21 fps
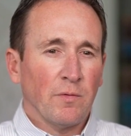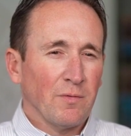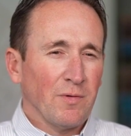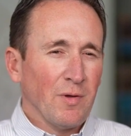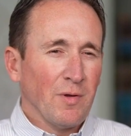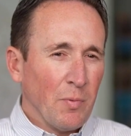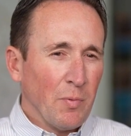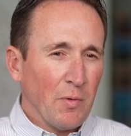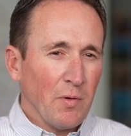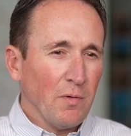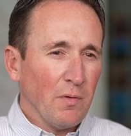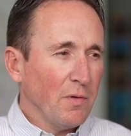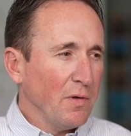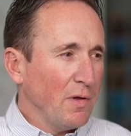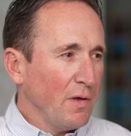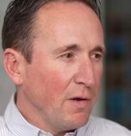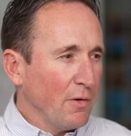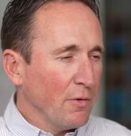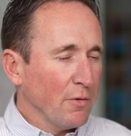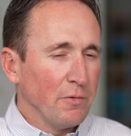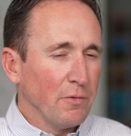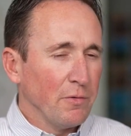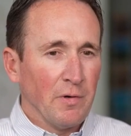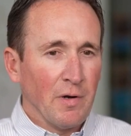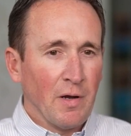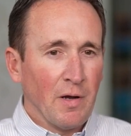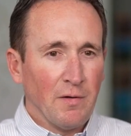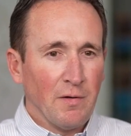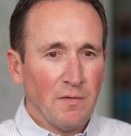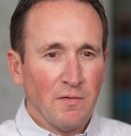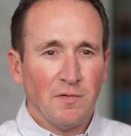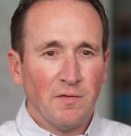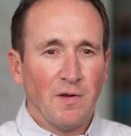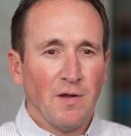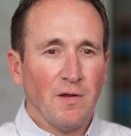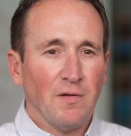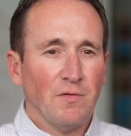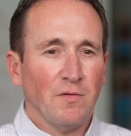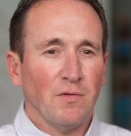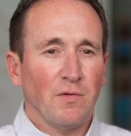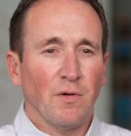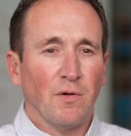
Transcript: Typically here in the United States,